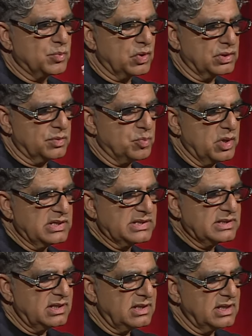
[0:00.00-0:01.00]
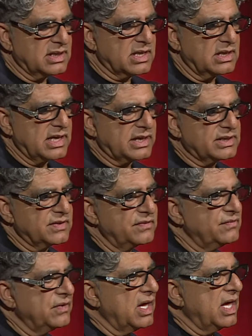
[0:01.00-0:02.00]
both personal and
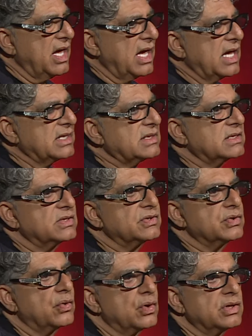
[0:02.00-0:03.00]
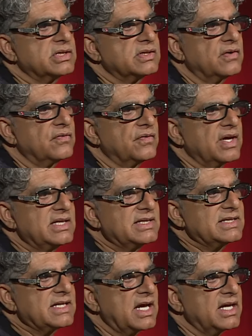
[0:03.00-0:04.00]
collective, as a source of
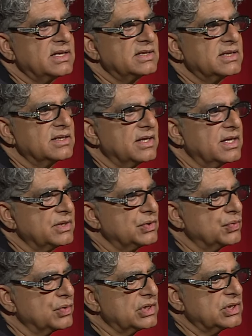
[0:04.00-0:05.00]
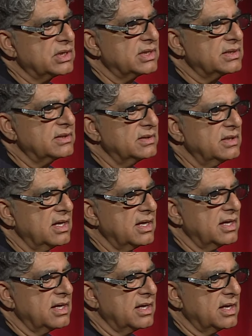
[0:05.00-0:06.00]
insight, intuition,
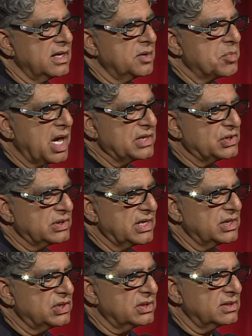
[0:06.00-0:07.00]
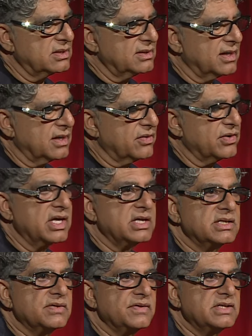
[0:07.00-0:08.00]
imagination,
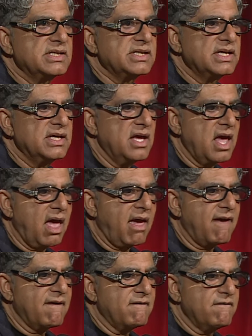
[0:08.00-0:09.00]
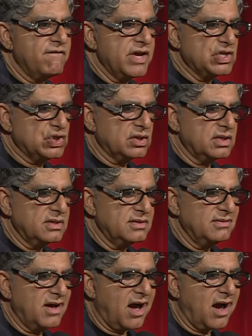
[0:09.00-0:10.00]
creativity,
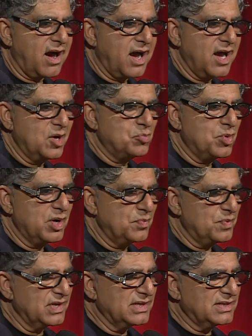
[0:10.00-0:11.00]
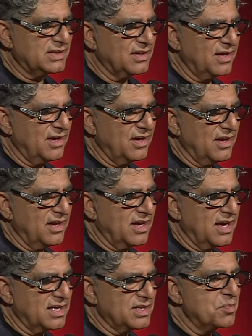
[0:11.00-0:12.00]
vision, higher purpose,
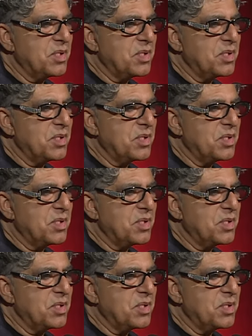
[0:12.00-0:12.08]
and the